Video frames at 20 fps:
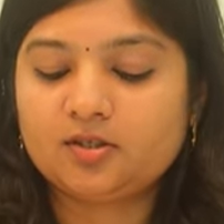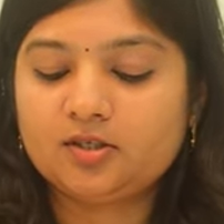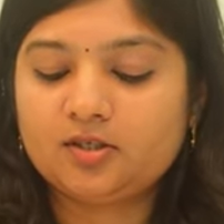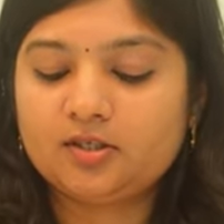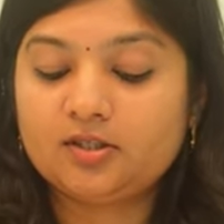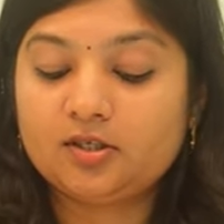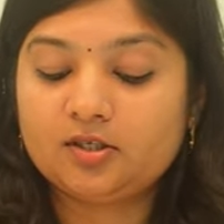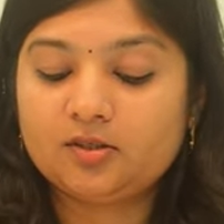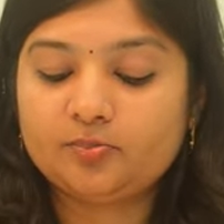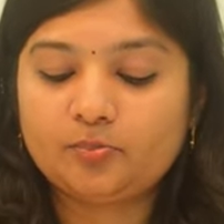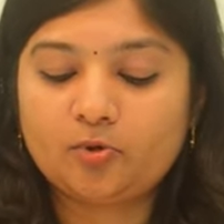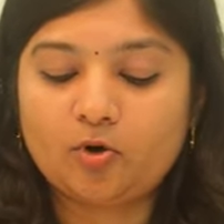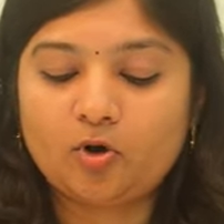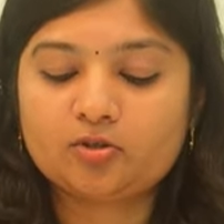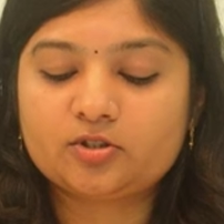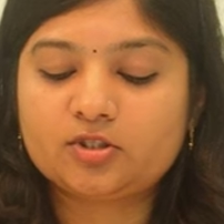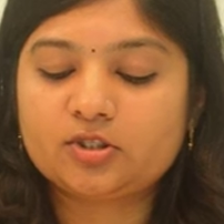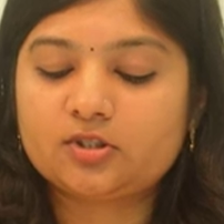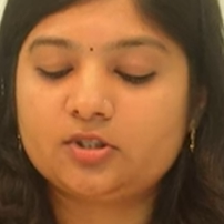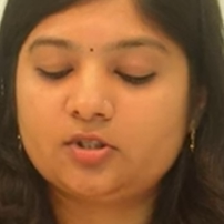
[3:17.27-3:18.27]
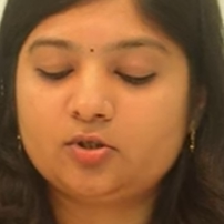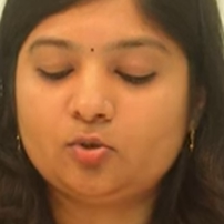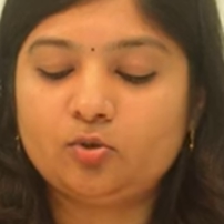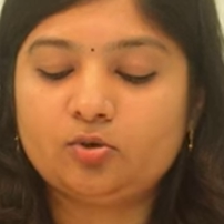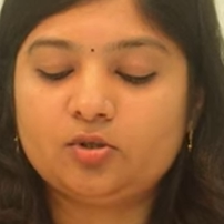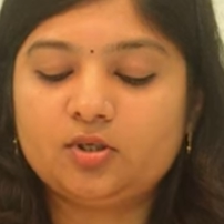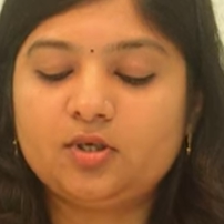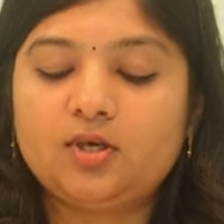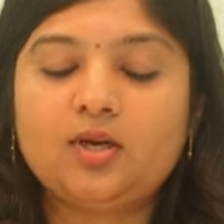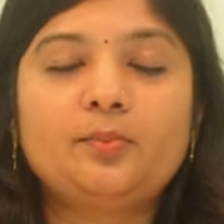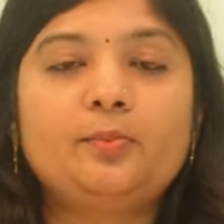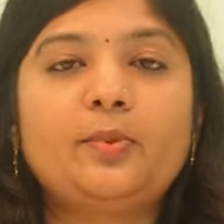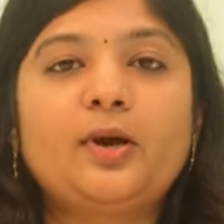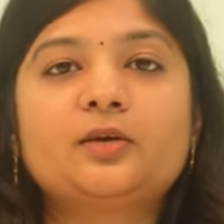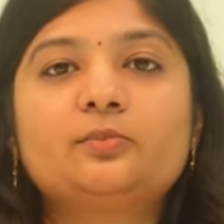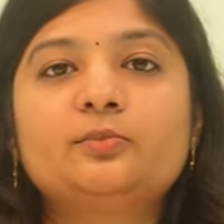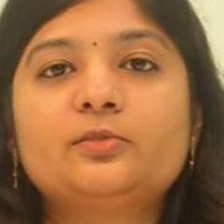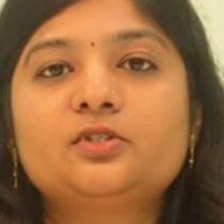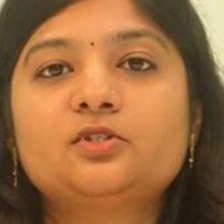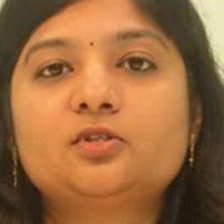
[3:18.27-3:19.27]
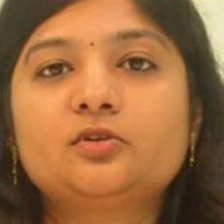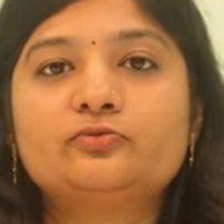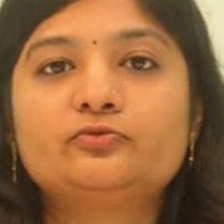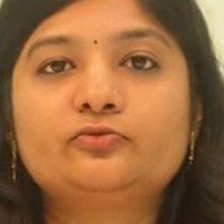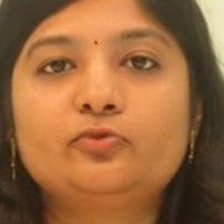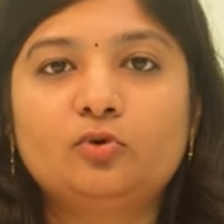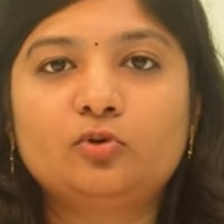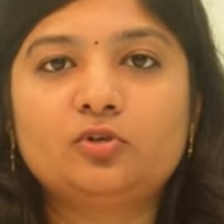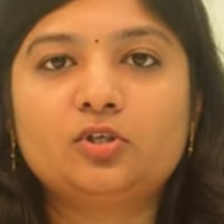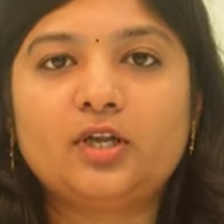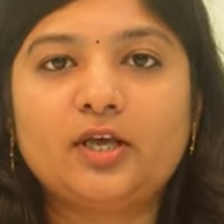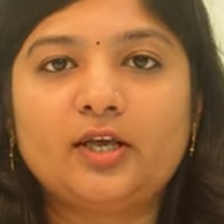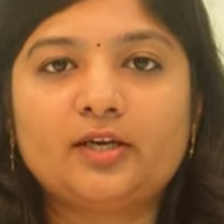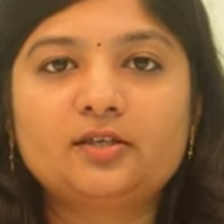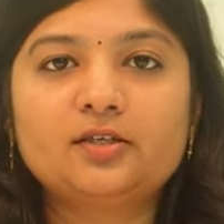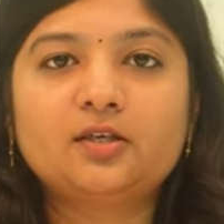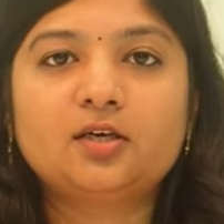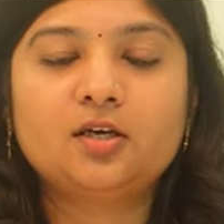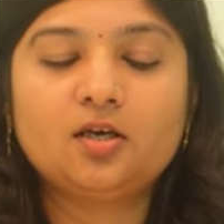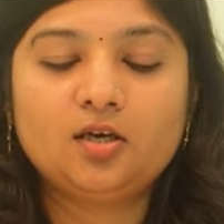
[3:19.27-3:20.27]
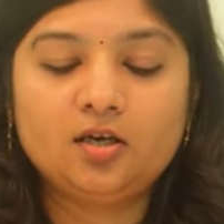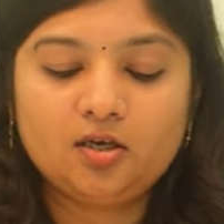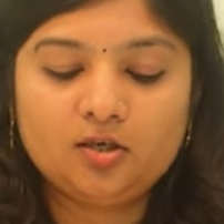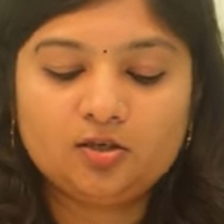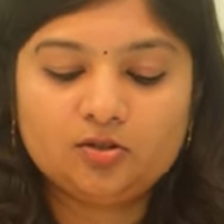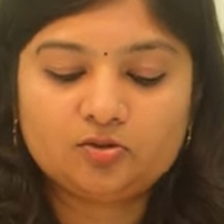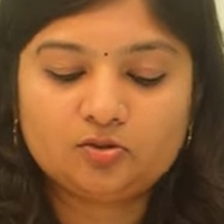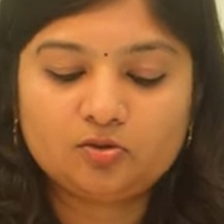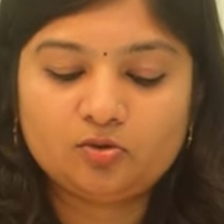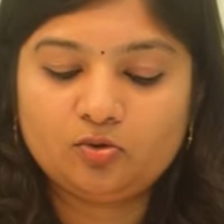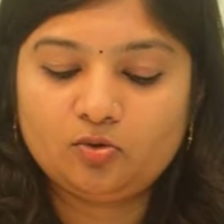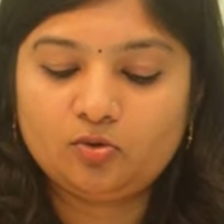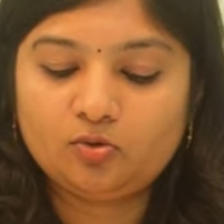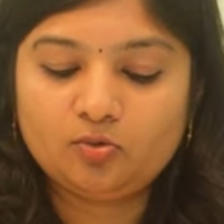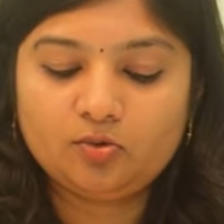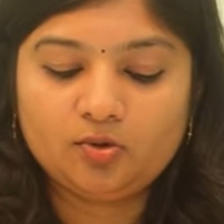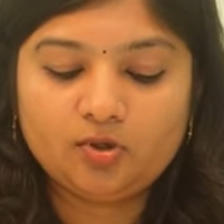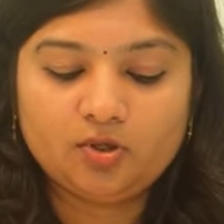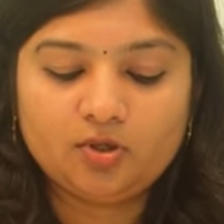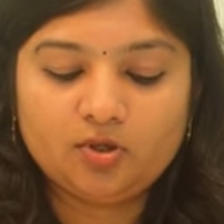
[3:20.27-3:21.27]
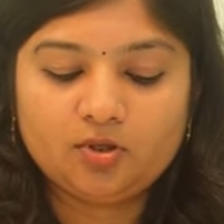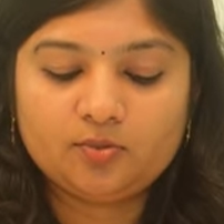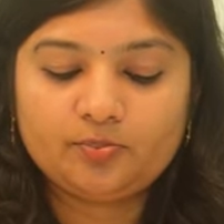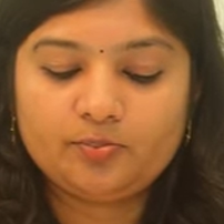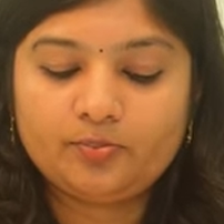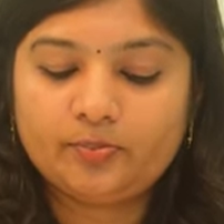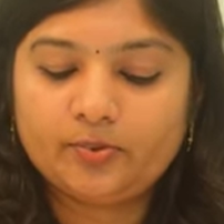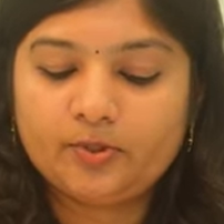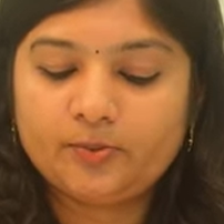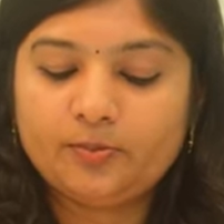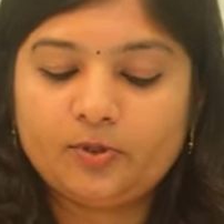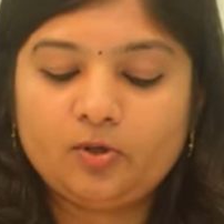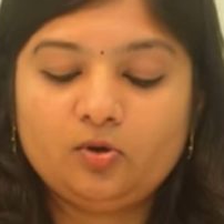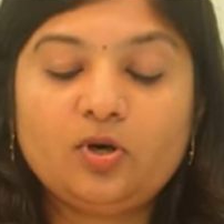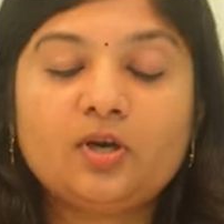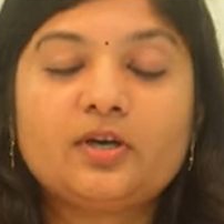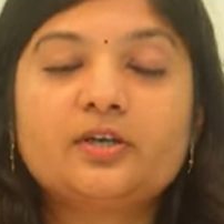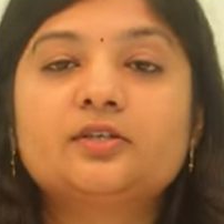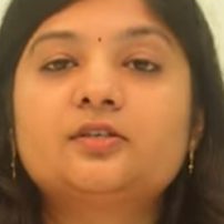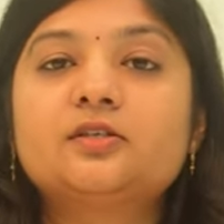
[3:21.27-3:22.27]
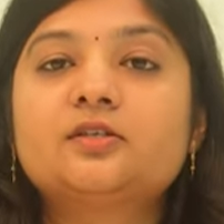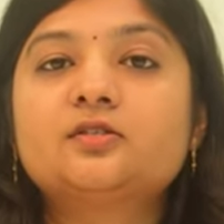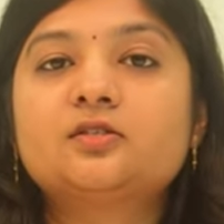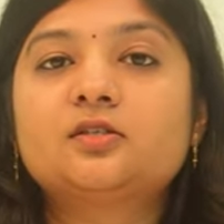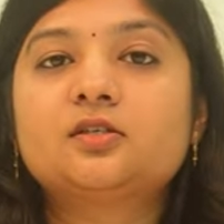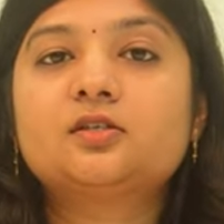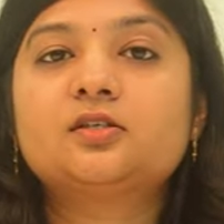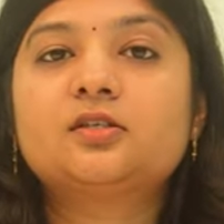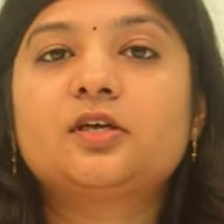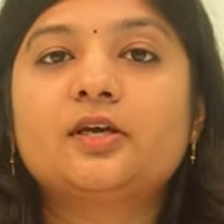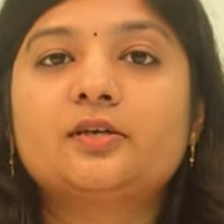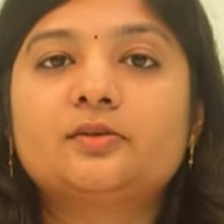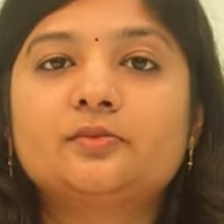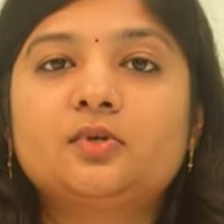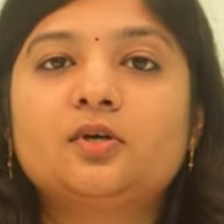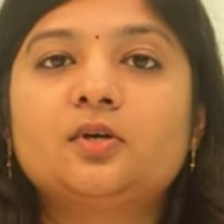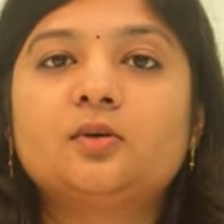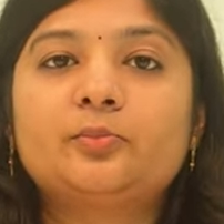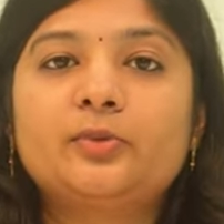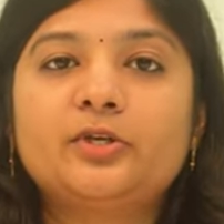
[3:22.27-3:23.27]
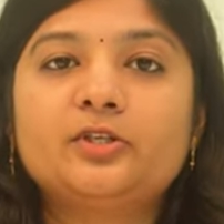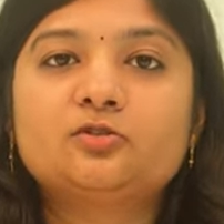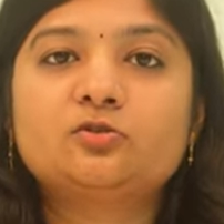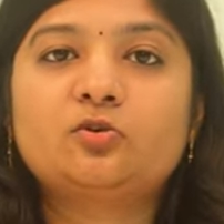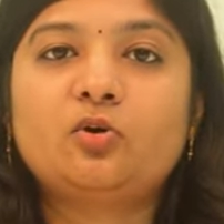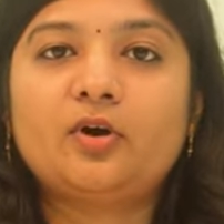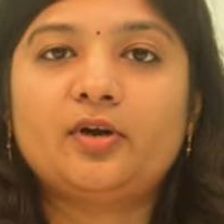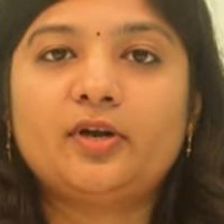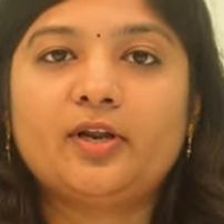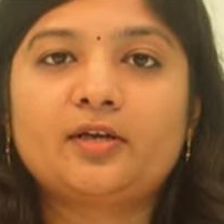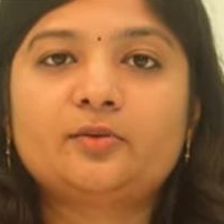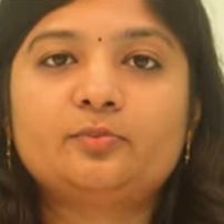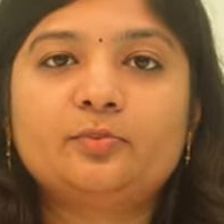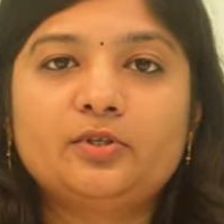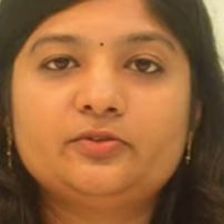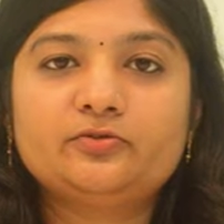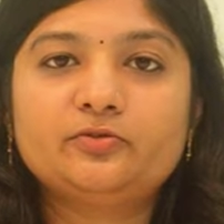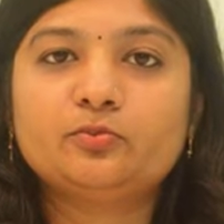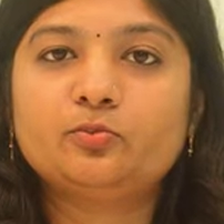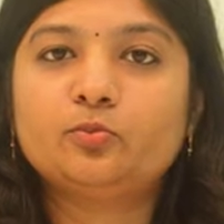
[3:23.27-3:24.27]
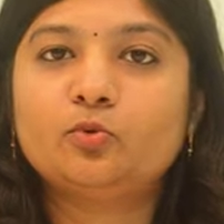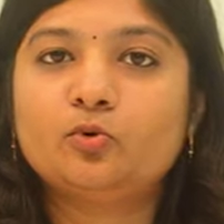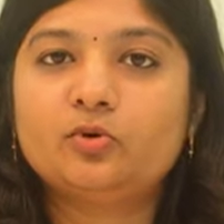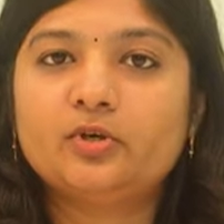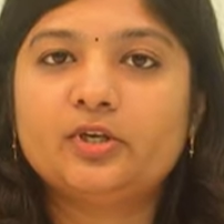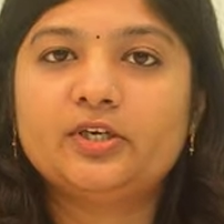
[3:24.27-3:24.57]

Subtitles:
In the project, the total apartments are 410. So, people who are interested can please contact me for more